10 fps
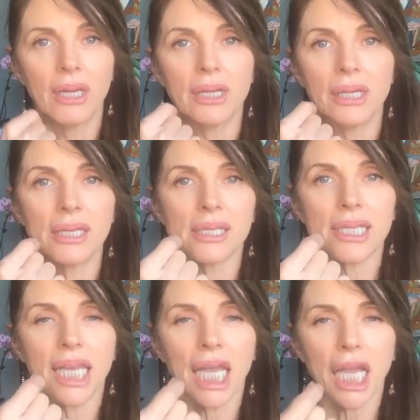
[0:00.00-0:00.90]
is
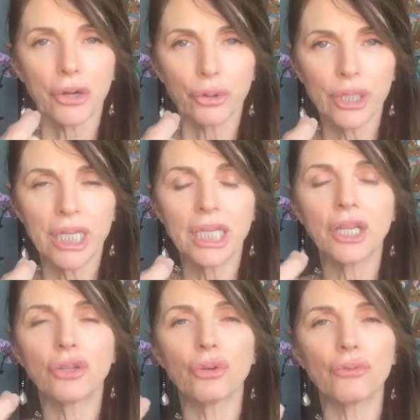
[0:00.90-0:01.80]
carrying
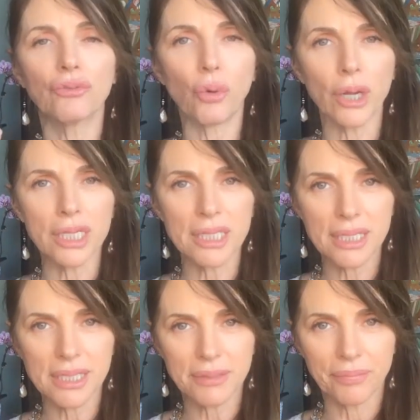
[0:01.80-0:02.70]
your voice.